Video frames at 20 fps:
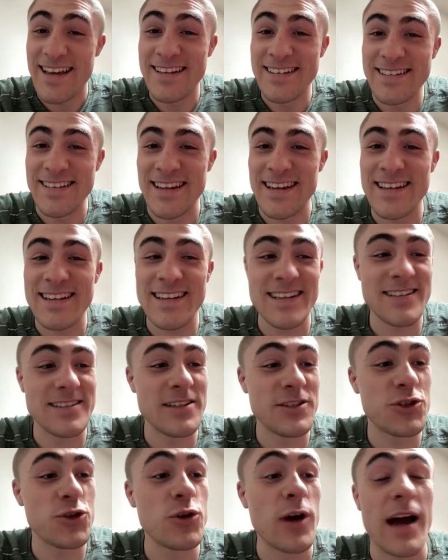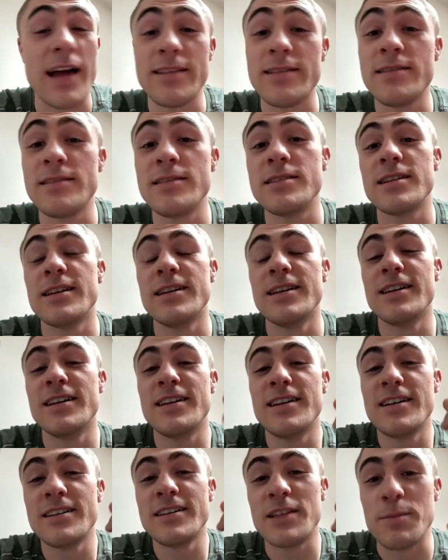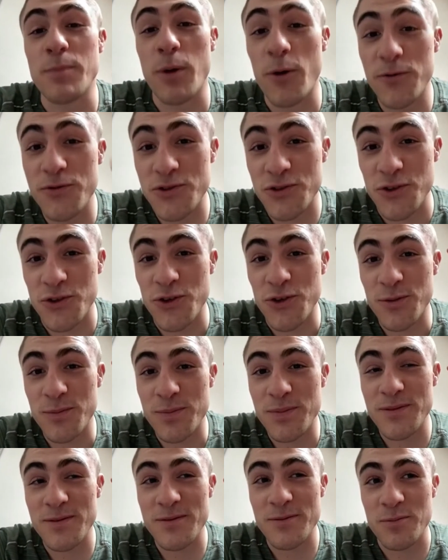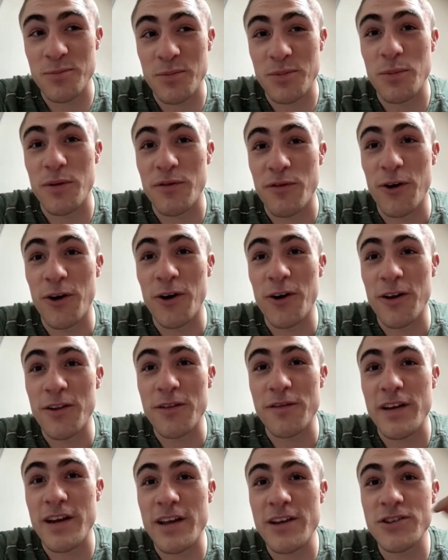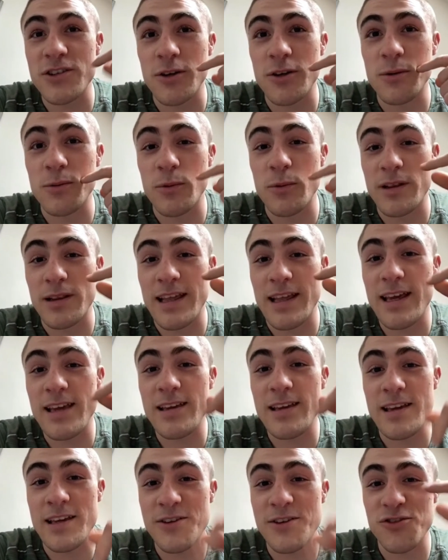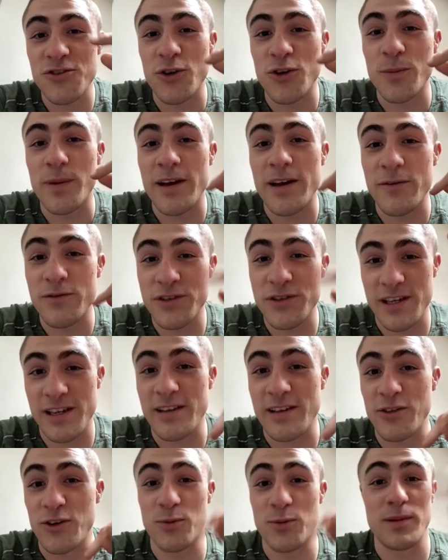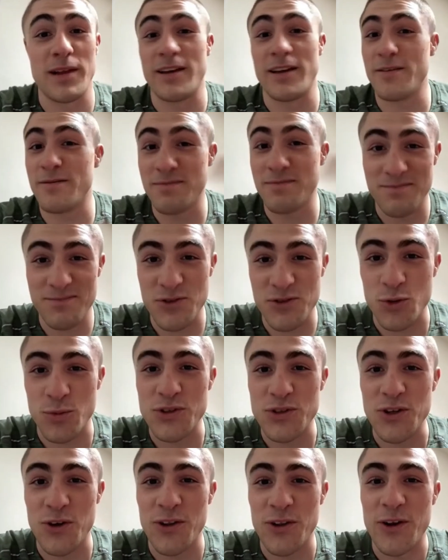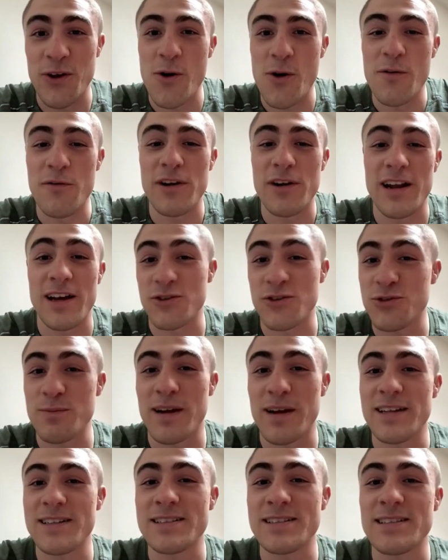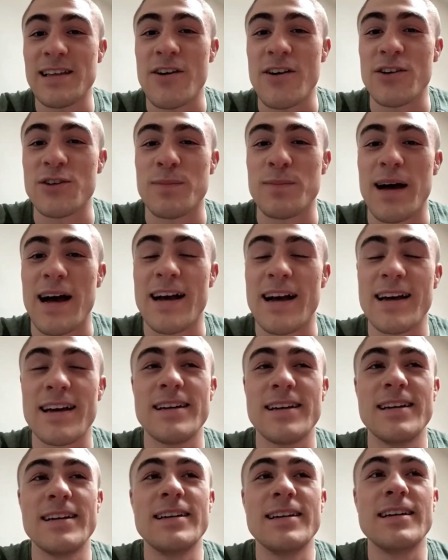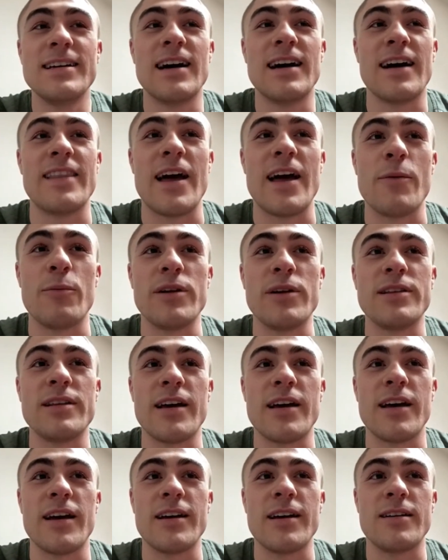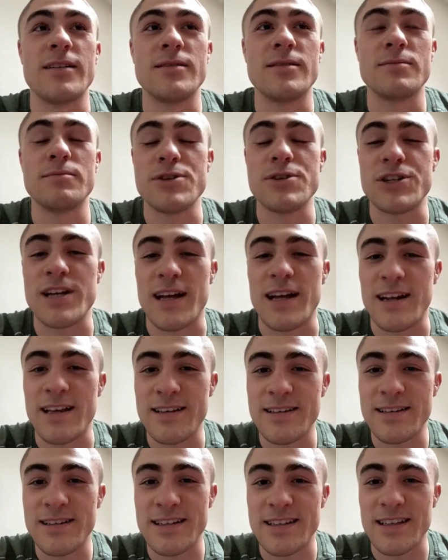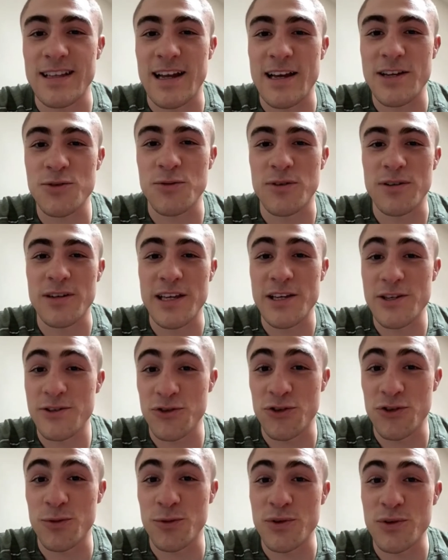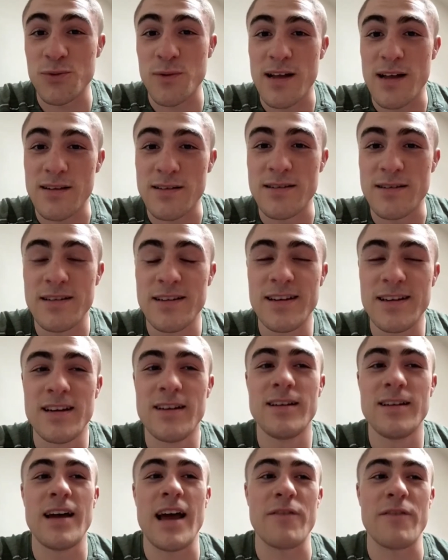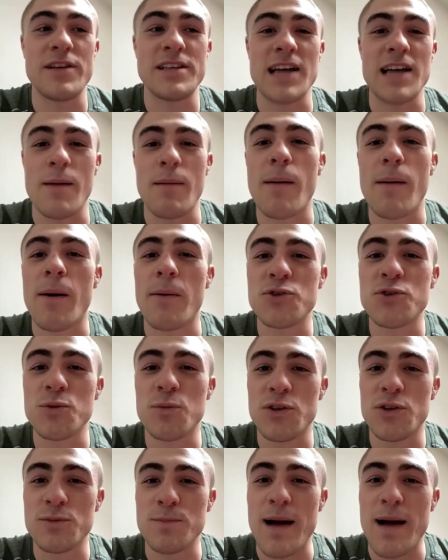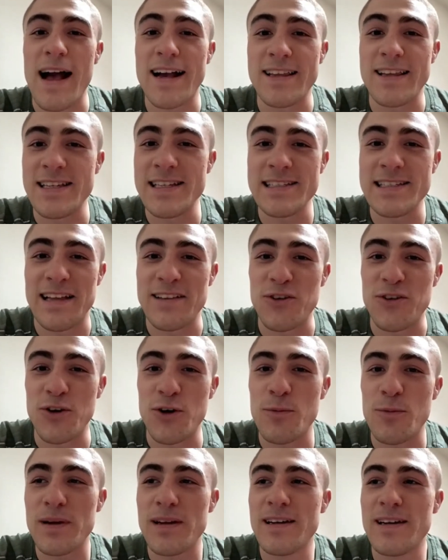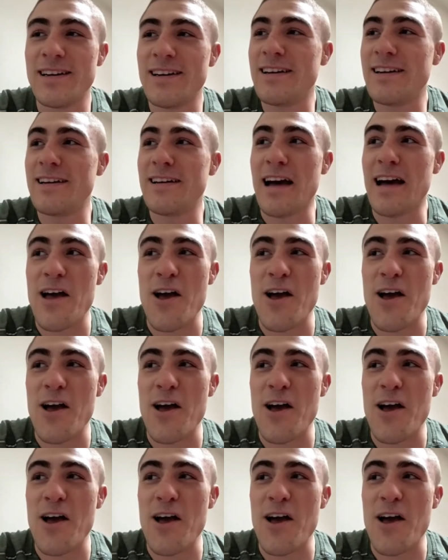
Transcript: literally 2, and they both stood up before I got the finish. So with Lee, he stood up, and obviously he ended up like somersaulting over, and I just managed to stay on his back. And then with Michelle in the last one, he stood up as well. And every time I'm on someone's back and they stand up, I